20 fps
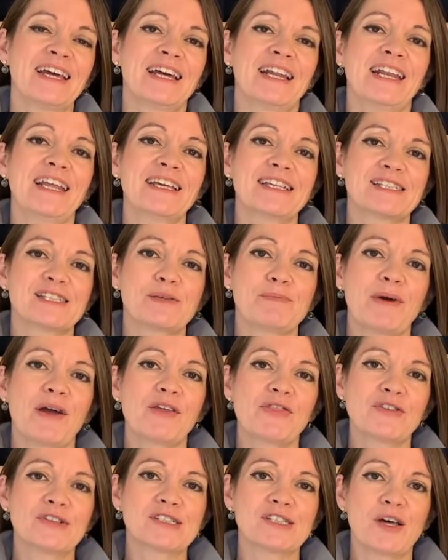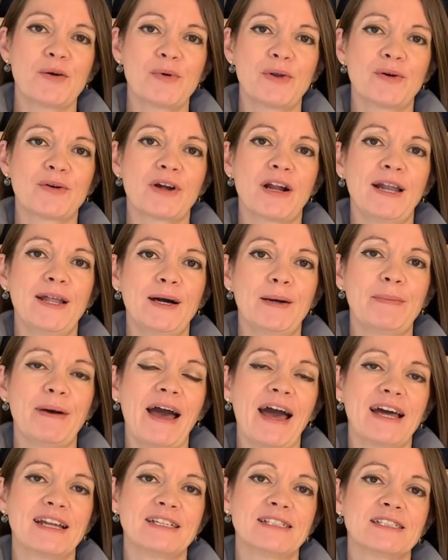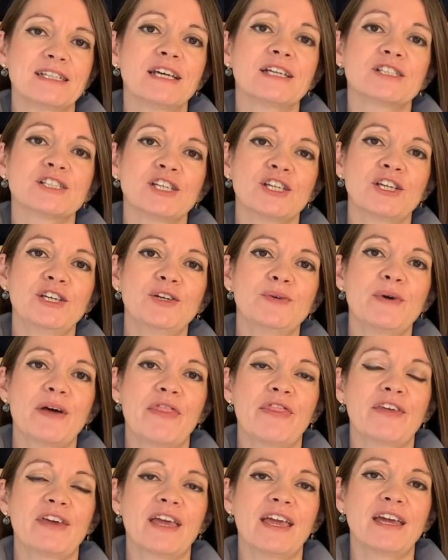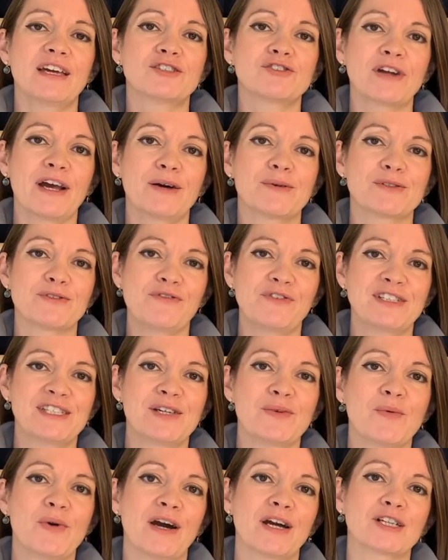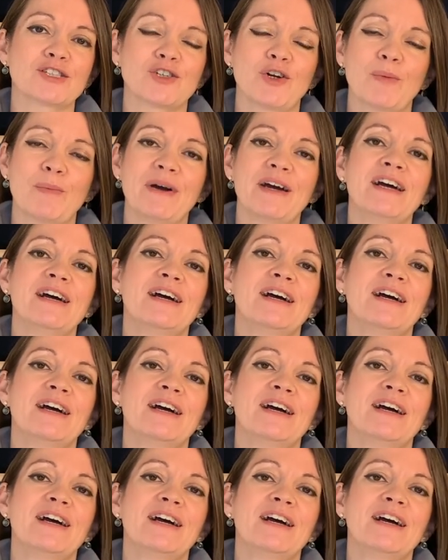Links to both the Sew Along Club and to the trouser fitting workshop